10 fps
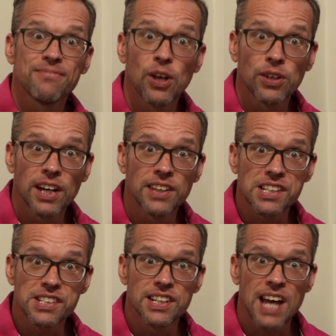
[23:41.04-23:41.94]
Okay,
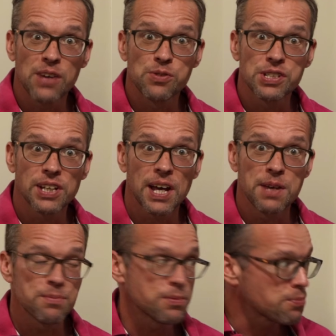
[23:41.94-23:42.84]
that's the
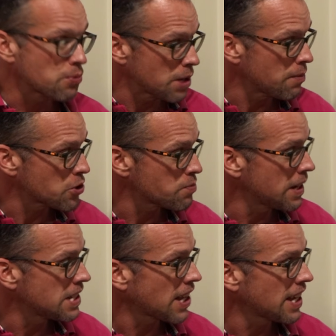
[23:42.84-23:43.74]
Aquascape pretty much
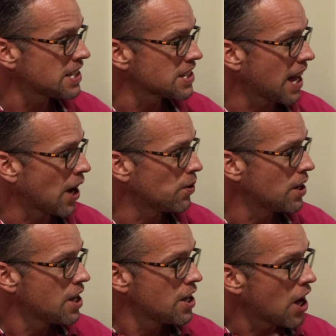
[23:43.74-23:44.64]
maintained now.
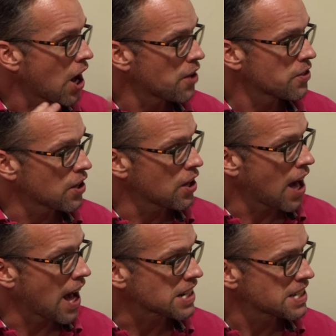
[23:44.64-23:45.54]
Other
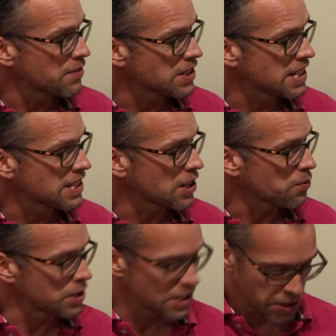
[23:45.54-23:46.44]
activities that
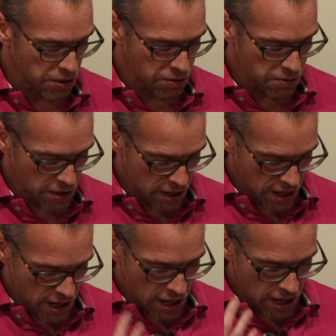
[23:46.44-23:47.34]
we do,
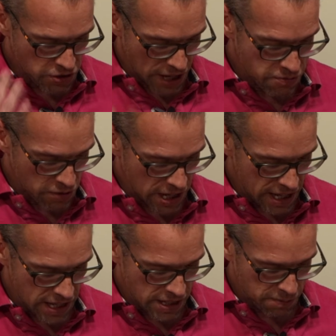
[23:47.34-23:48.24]

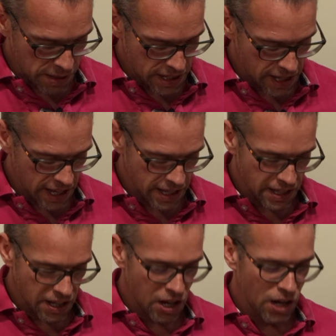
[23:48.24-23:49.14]
generally
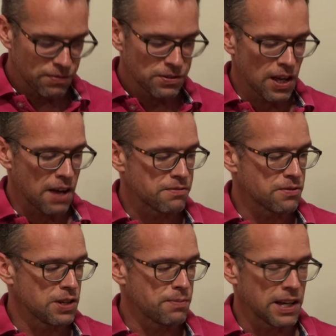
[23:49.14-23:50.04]
speaking, after
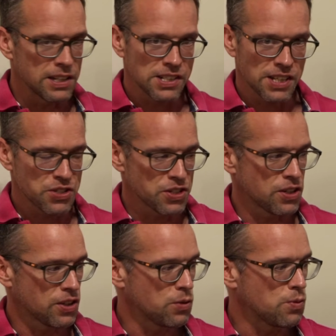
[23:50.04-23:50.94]
every maintenance session,
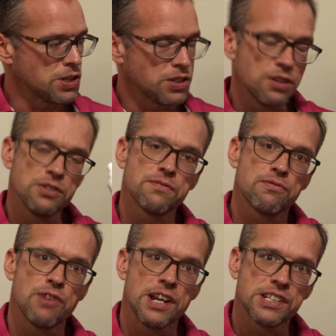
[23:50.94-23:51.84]
I always use
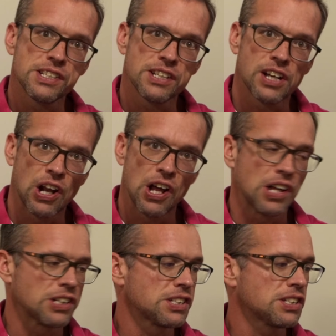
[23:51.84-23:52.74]
Fritz
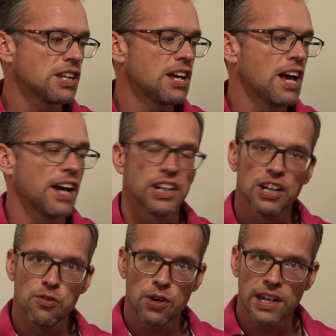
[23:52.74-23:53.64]
glass and
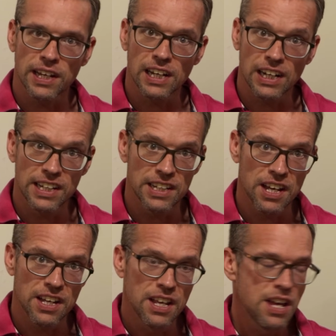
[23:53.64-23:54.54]
acrylic
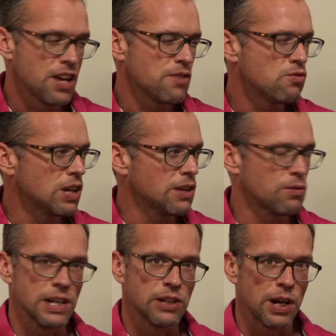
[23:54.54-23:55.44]
cleaner. Really,
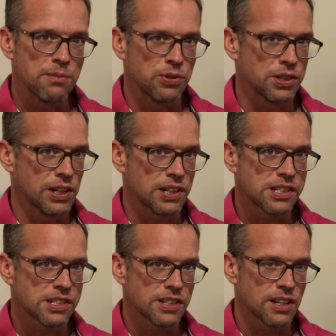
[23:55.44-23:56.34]
really great product.